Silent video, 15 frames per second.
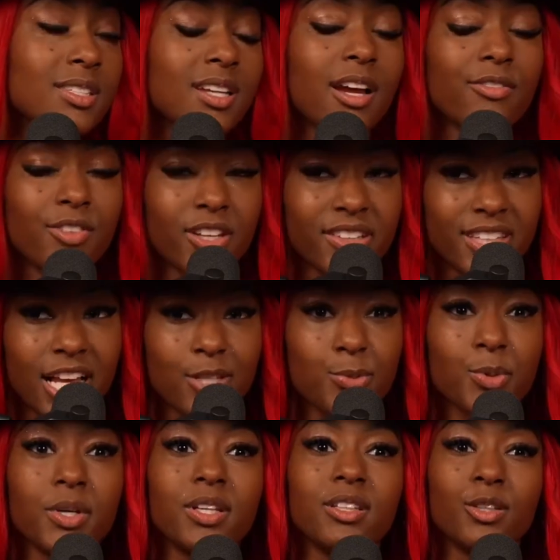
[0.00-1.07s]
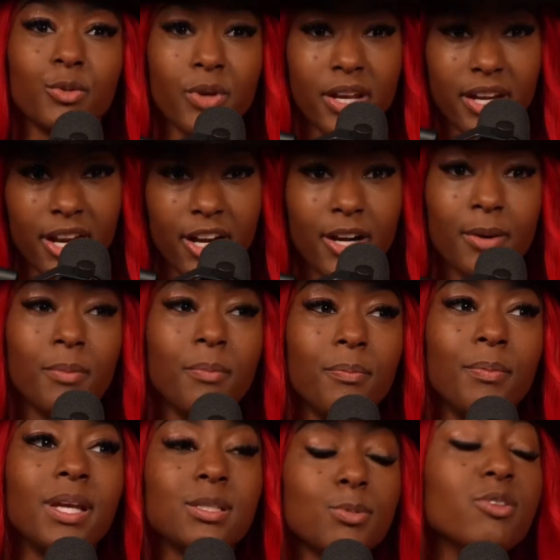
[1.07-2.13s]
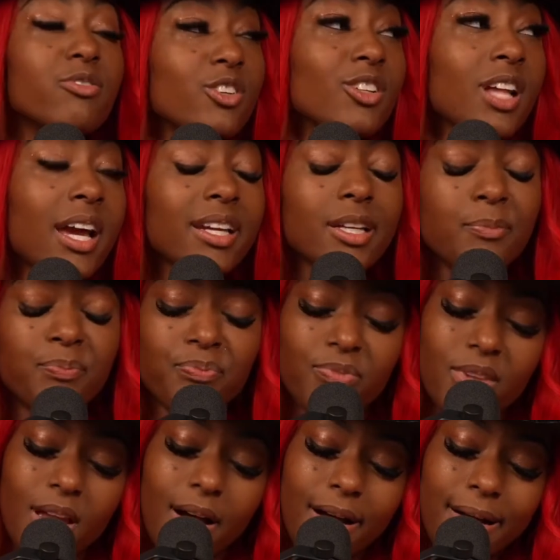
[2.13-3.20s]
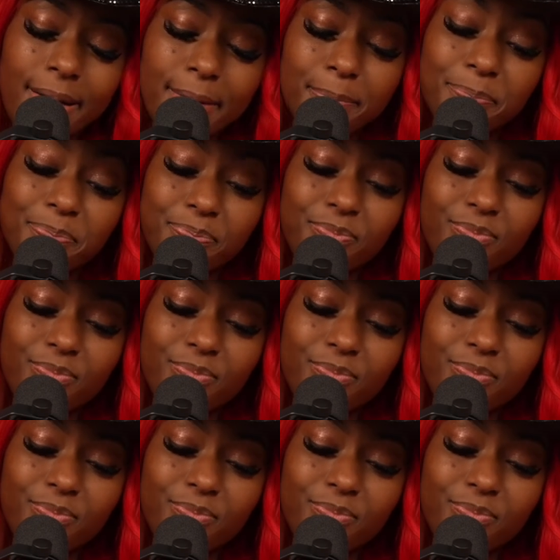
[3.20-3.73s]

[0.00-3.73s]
And I feel like that's what the red hair makes me feel like. And